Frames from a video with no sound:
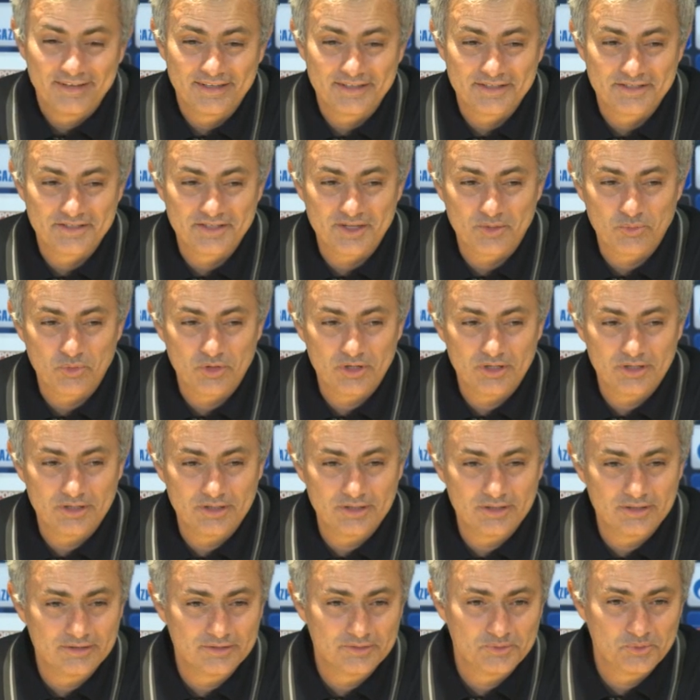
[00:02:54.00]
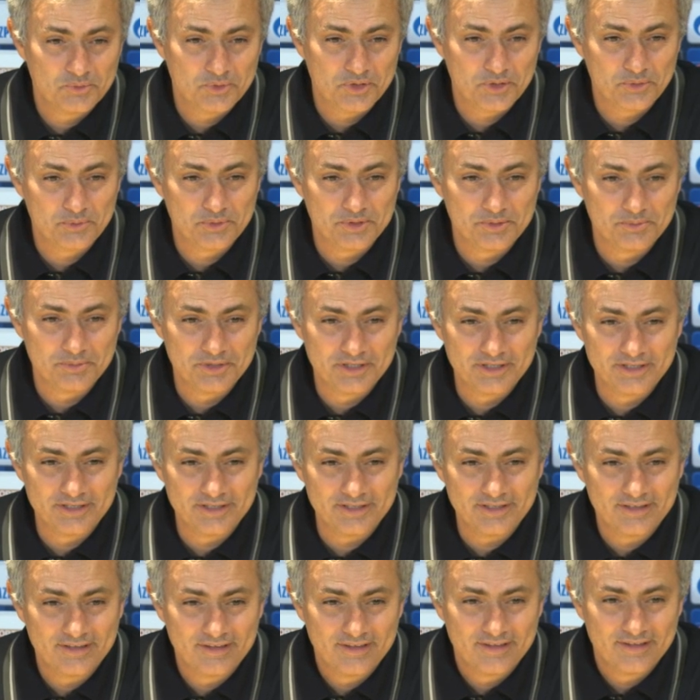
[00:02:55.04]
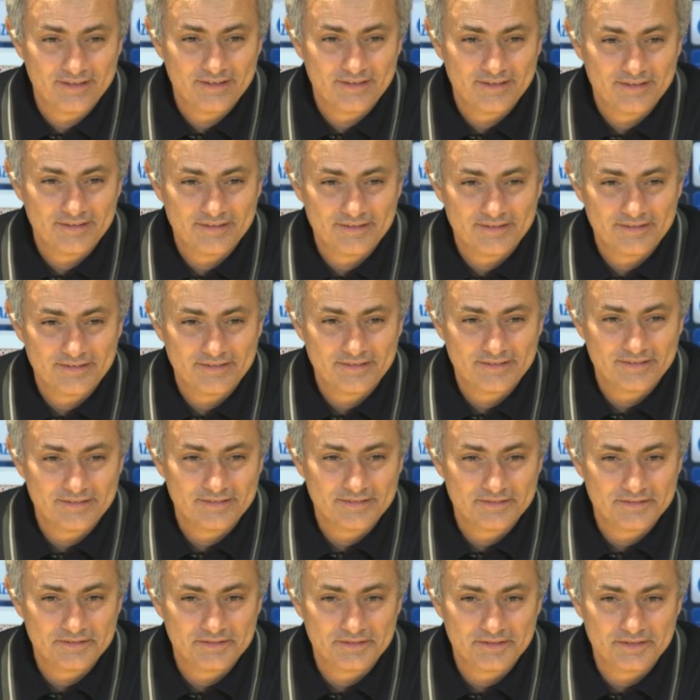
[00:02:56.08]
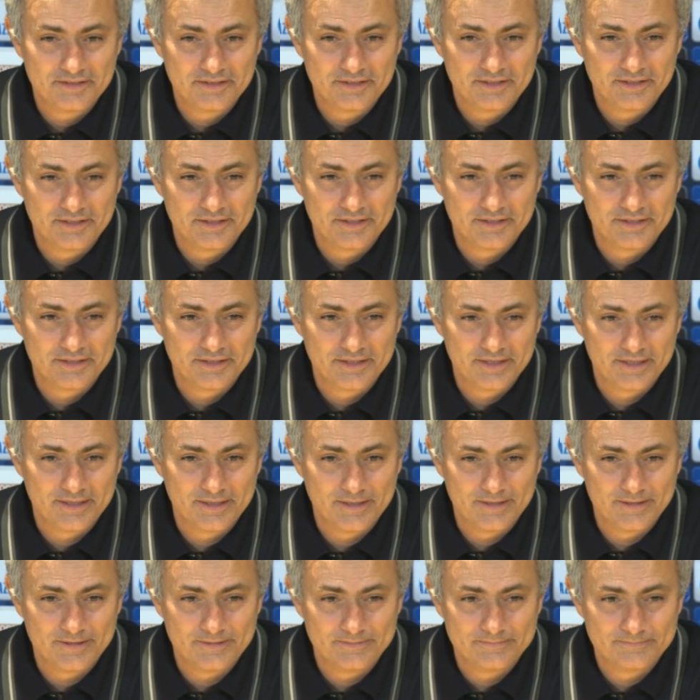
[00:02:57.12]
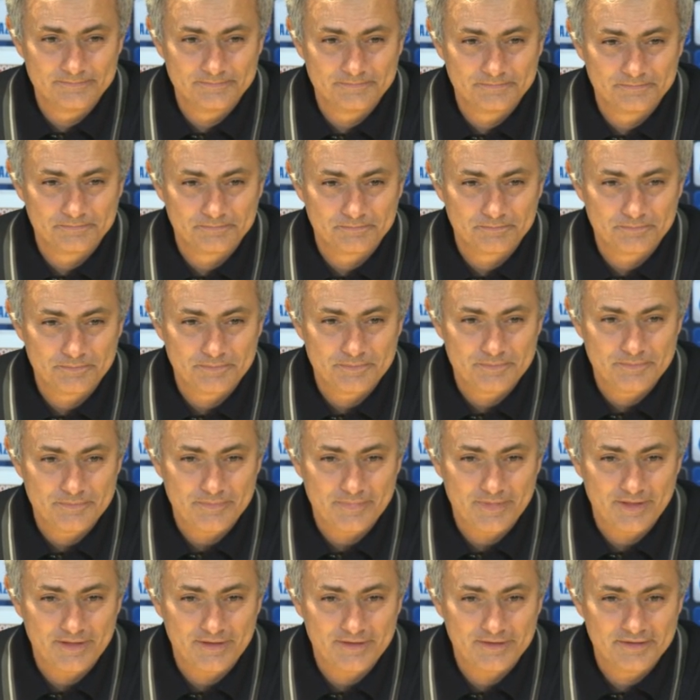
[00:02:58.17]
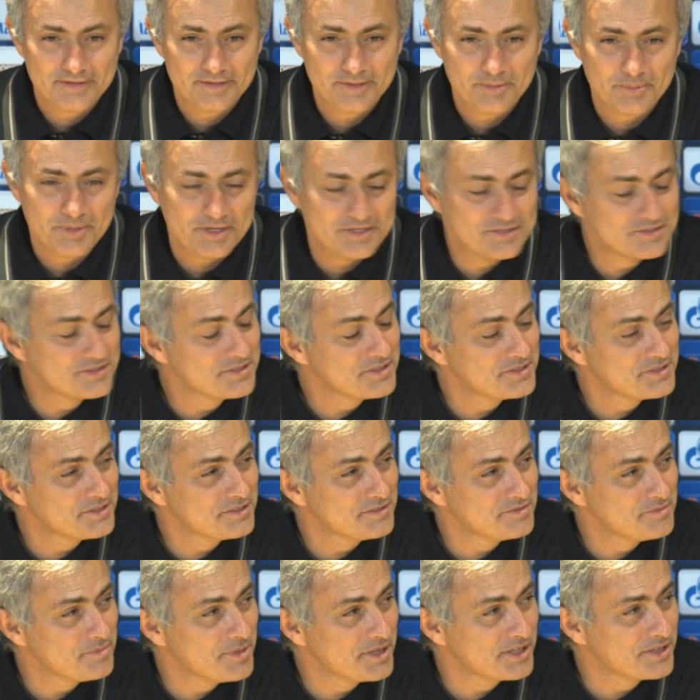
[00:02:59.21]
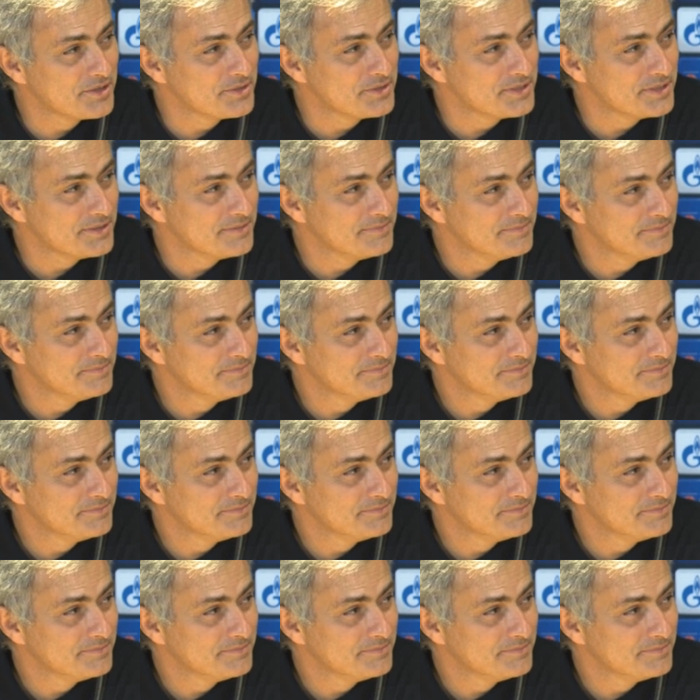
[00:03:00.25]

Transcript: And Samuel worked with me in the best season of my career.